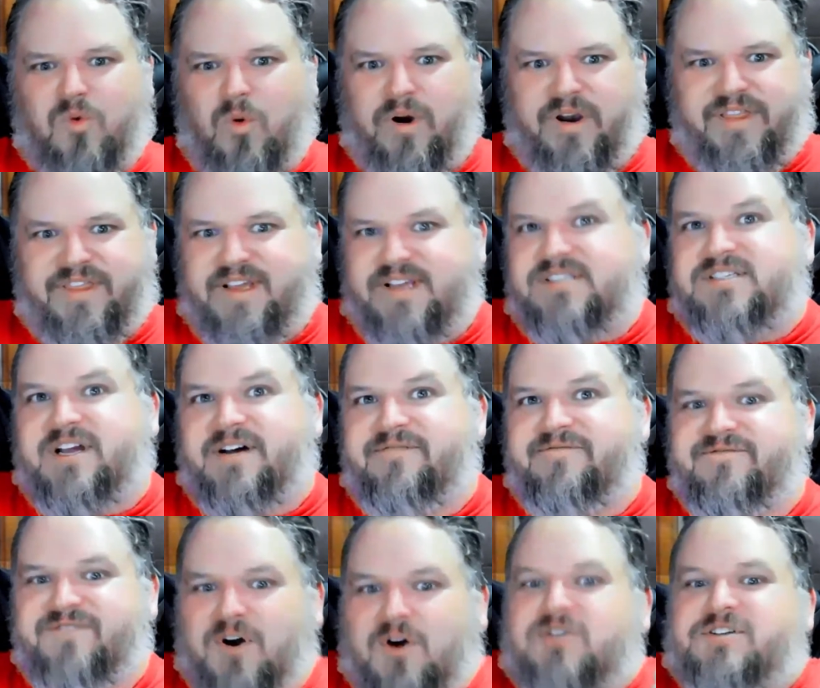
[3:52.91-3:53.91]
one of these
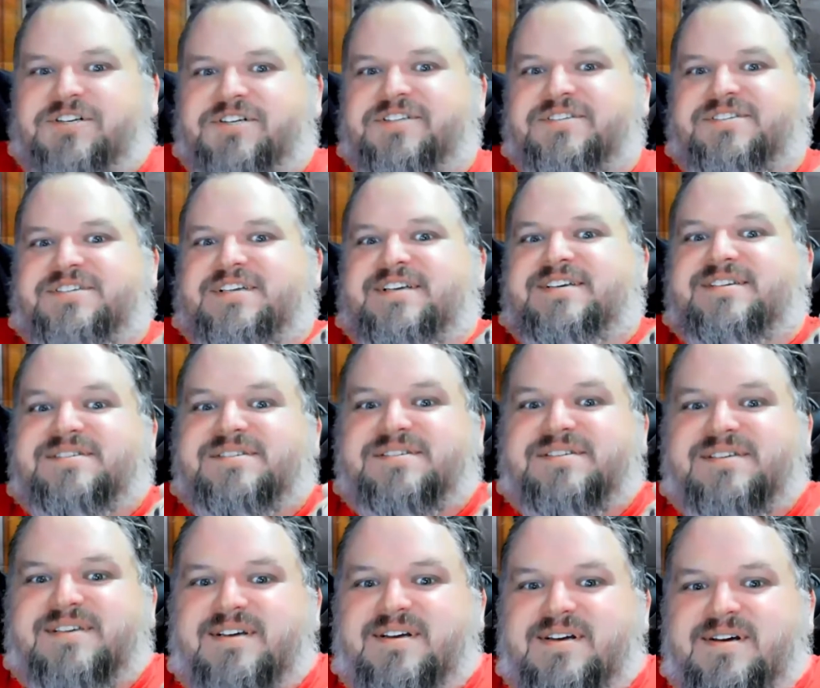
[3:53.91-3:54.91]
convergences